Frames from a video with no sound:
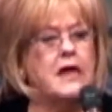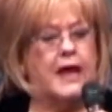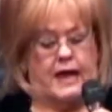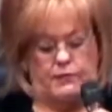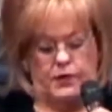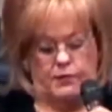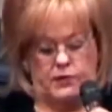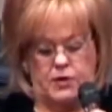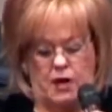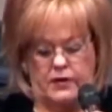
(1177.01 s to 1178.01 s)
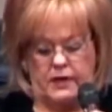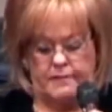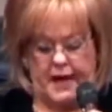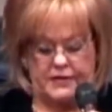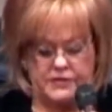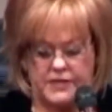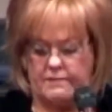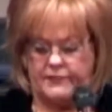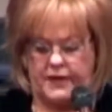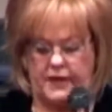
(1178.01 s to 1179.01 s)
and we were talking about
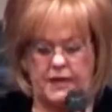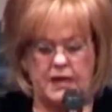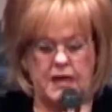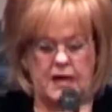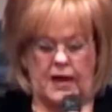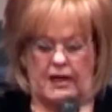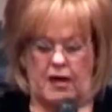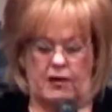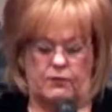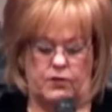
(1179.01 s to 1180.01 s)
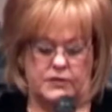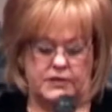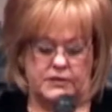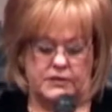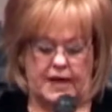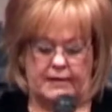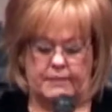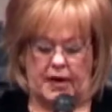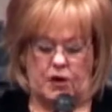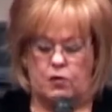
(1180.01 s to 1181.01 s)
something, and all at once, it's like
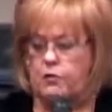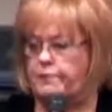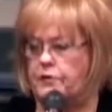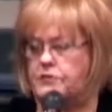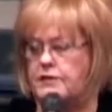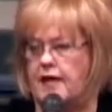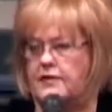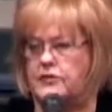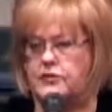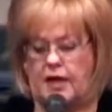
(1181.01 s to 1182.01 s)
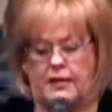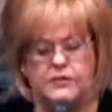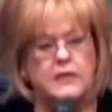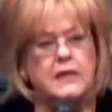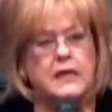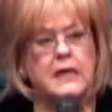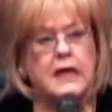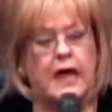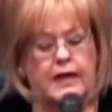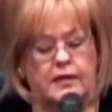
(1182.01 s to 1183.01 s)
my whole personality changed
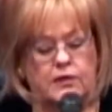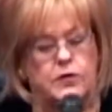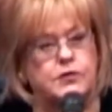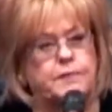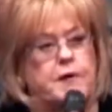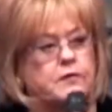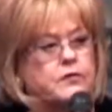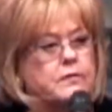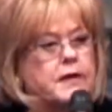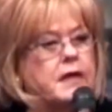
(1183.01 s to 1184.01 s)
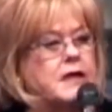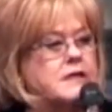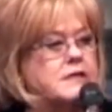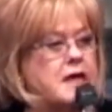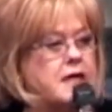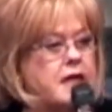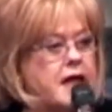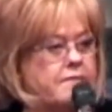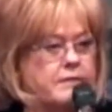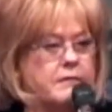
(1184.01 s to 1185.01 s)
and the Lord spoke through me and He said,
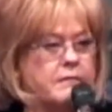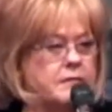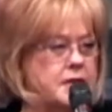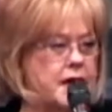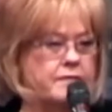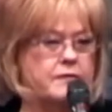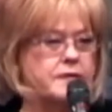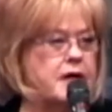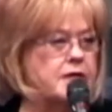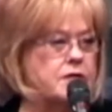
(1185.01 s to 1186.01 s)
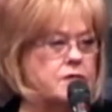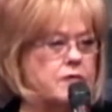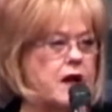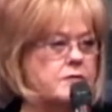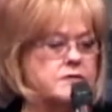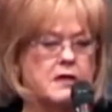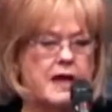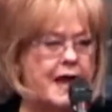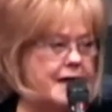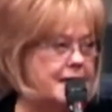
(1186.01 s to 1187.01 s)
Never, never take the cross
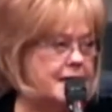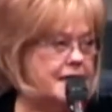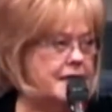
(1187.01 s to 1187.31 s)
lightly.